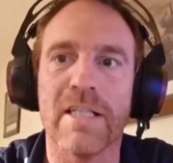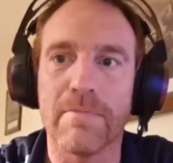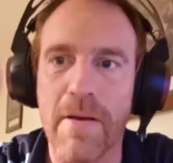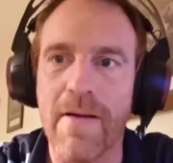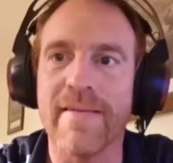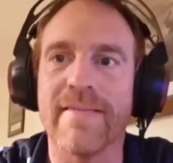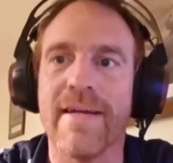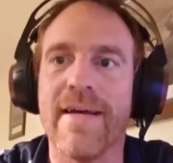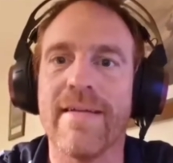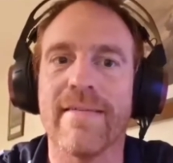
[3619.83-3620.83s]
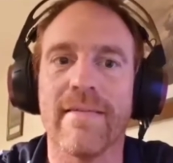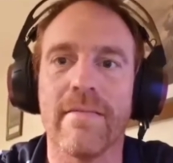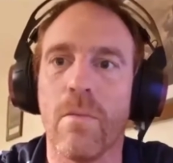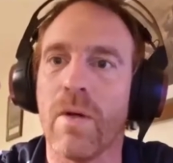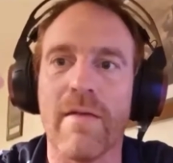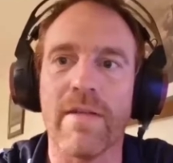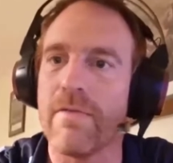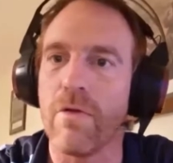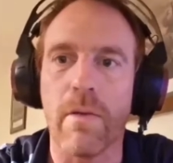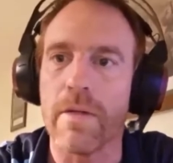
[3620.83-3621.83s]
experiences and whatever they've
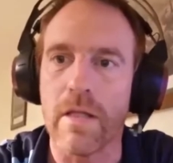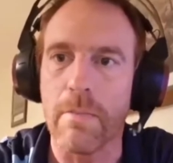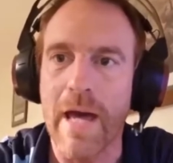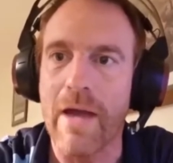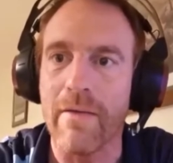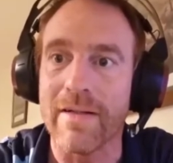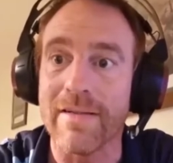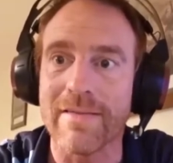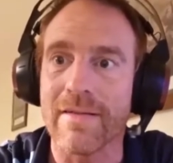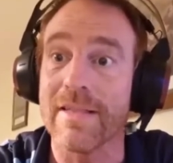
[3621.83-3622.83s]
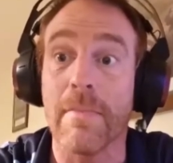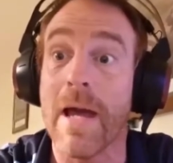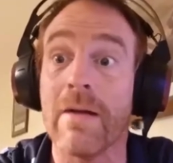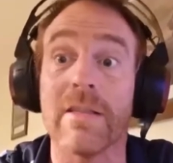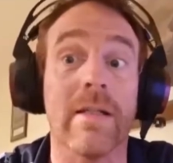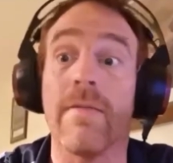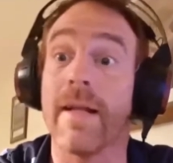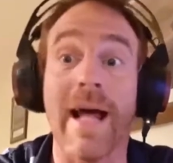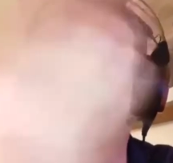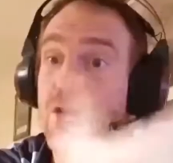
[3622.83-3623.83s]
grown up with their parents, because the parents are still of the
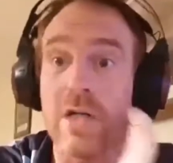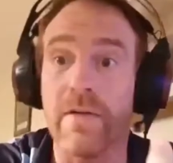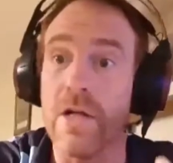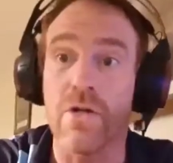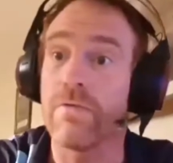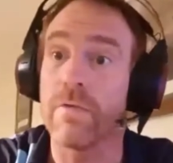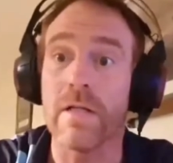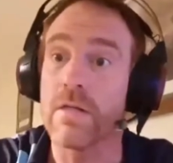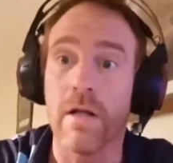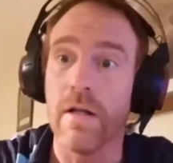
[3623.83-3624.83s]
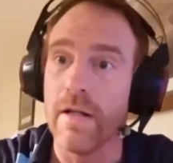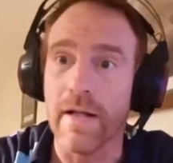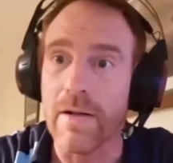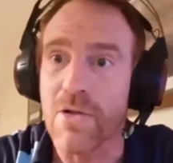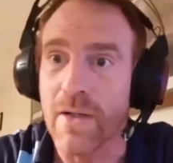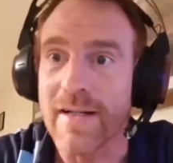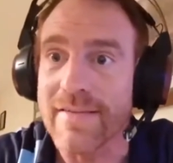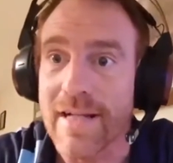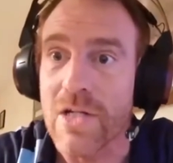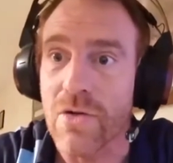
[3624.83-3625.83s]
last generation from the 20th
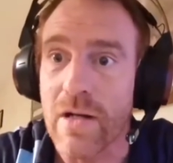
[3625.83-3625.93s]
century.